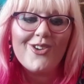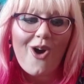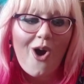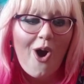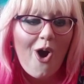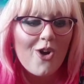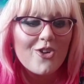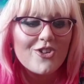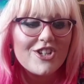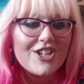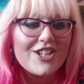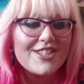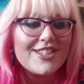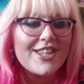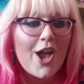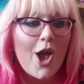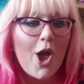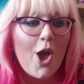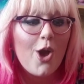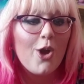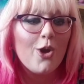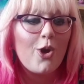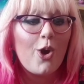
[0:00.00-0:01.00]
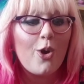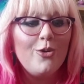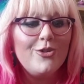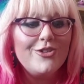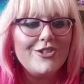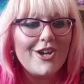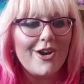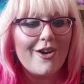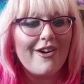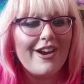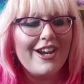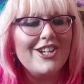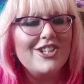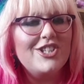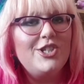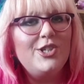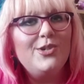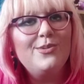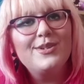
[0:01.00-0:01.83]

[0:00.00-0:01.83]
gorgeous gold earrings.